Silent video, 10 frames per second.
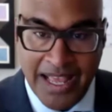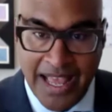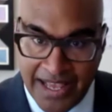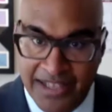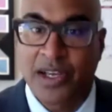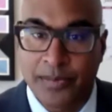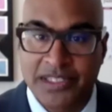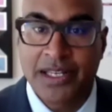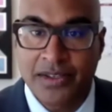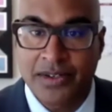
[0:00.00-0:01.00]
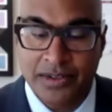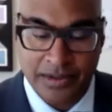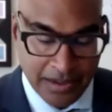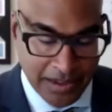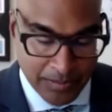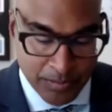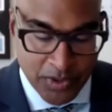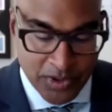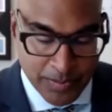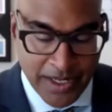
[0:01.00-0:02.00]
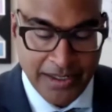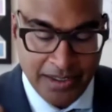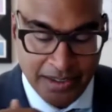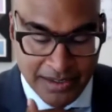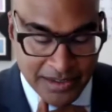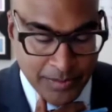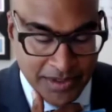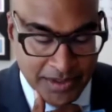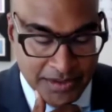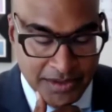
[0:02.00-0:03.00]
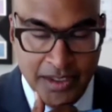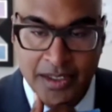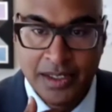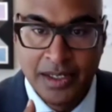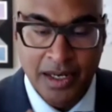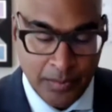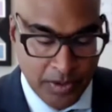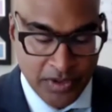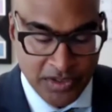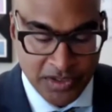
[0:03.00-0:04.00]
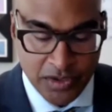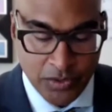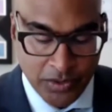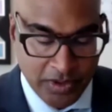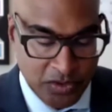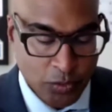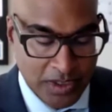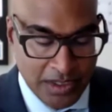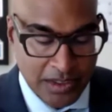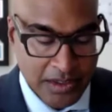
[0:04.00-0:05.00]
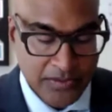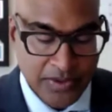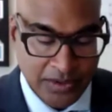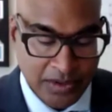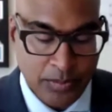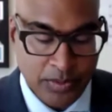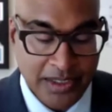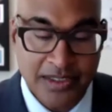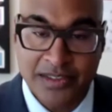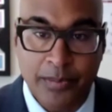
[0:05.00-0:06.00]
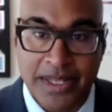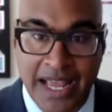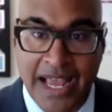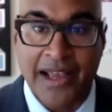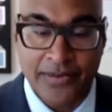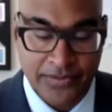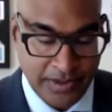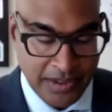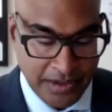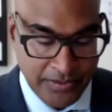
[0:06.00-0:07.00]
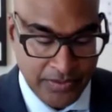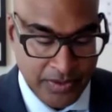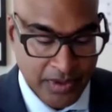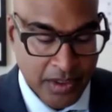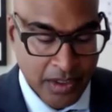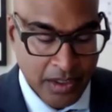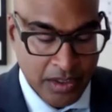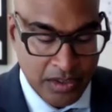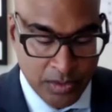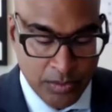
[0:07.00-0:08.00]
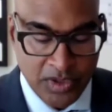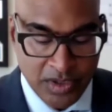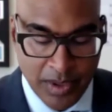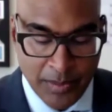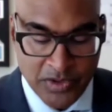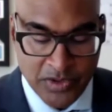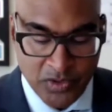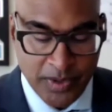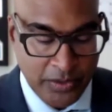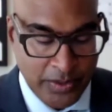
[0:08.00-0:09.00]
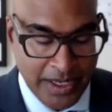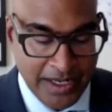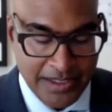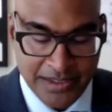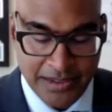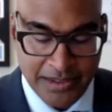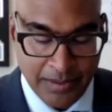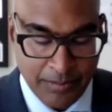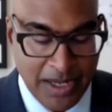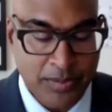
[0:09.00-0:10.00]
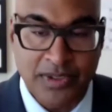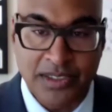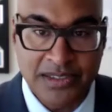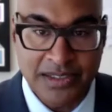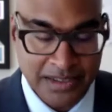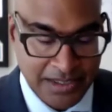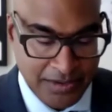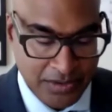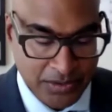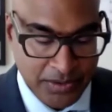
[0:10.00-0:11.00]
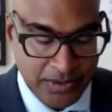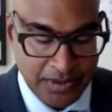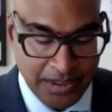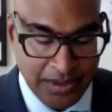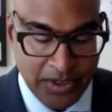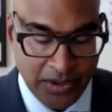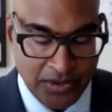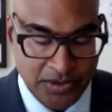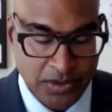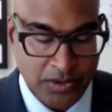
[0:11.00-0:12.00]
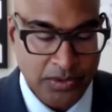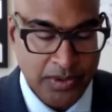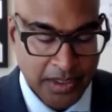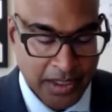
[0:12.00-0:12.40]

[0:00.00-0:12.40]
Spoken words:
has come together and pushed back against some of these emergency orders. We filed complaints on behalf of community members who have been harassed by police in the Tenderloin, and we also